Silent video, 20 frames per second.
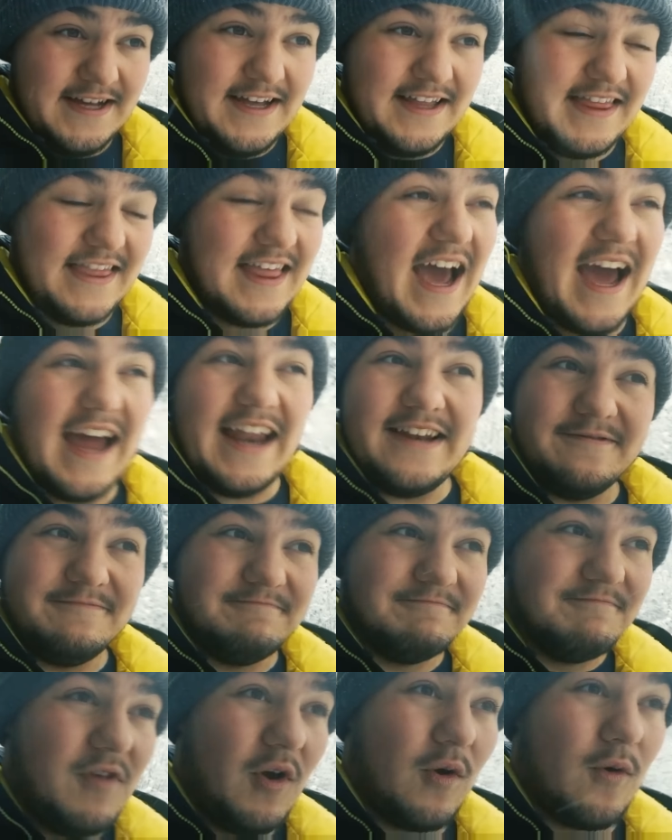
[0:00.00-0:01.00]
that,
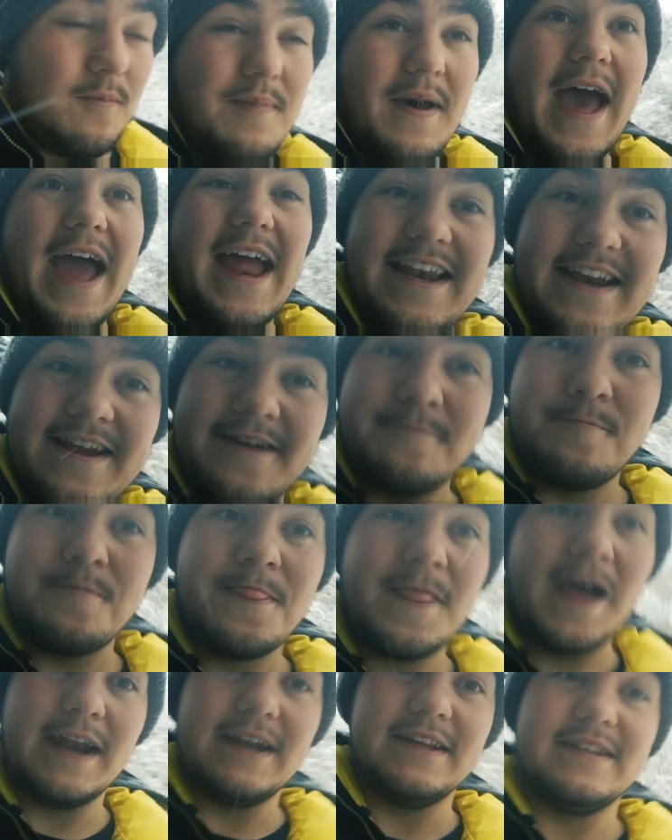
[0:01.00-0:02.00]
or Ben,
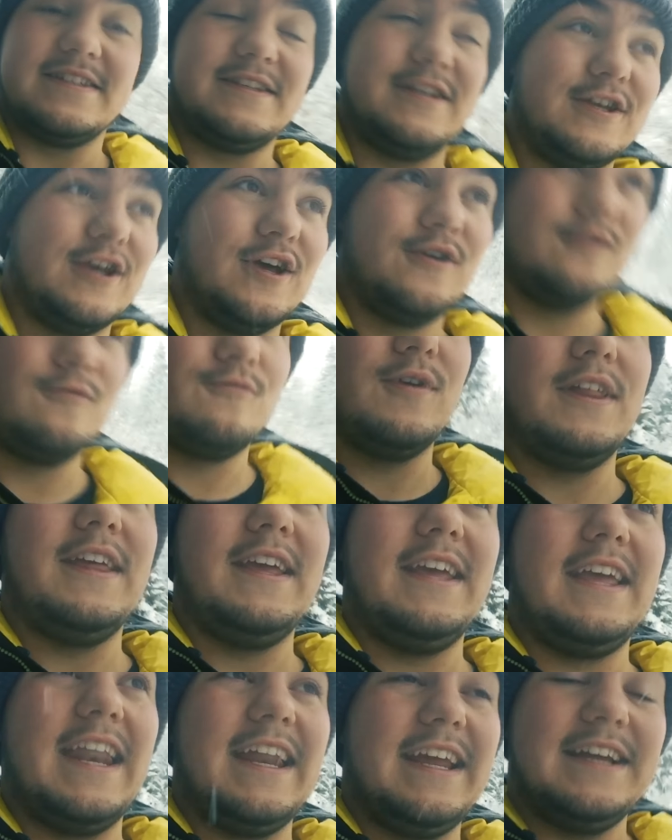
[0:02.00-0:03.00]
that is really
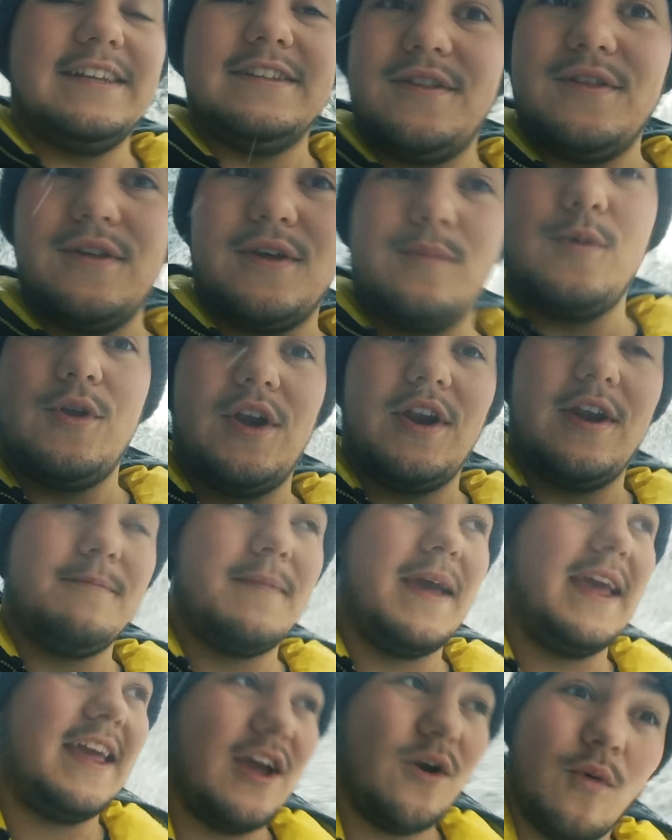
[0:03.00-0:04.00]
getting into the community,
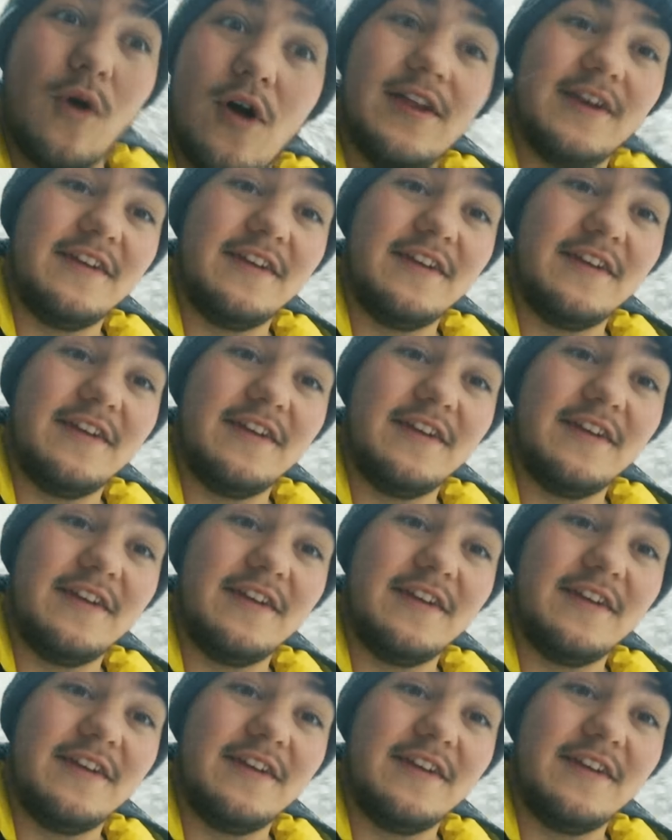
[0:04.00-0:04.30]
making quality